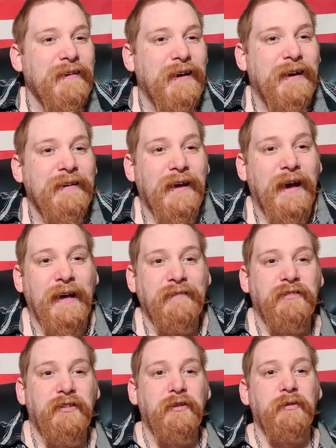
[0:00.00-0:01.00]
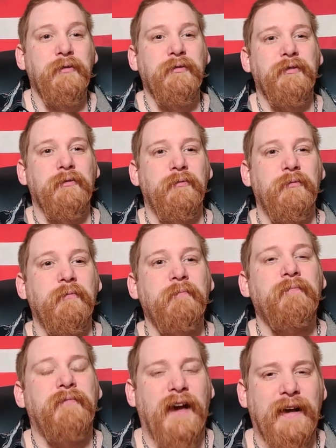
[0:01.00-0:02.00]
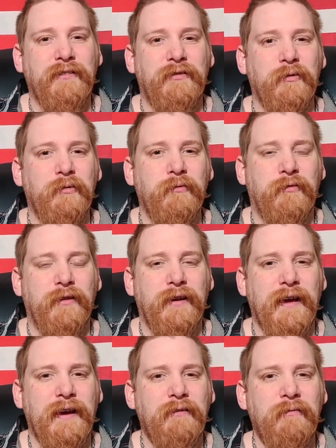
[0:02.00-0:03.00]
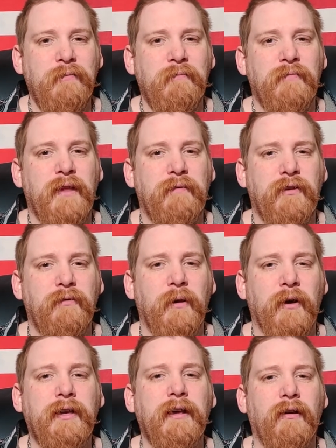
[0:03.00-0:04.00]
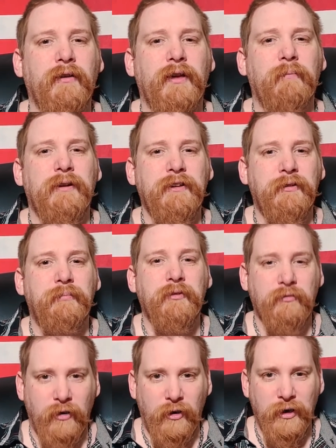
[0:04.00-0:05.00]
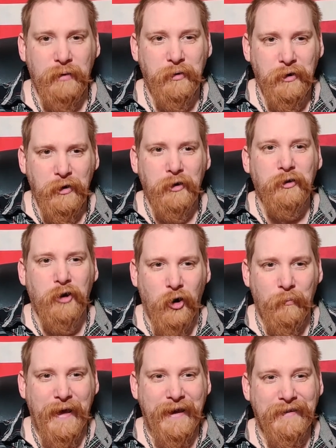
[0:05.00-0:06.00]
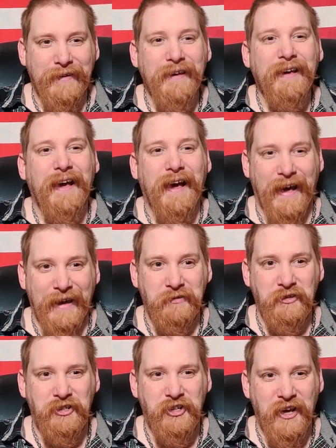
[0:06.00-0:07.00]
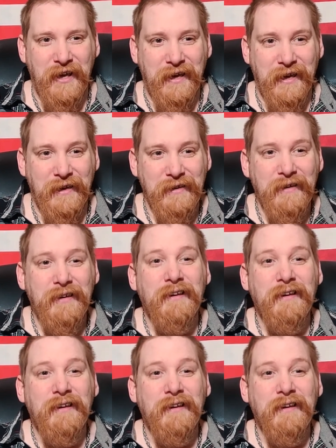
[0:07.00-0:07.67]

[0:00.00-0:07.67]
And as usual, that's all for now. If you like it, please subscribe, comment and share.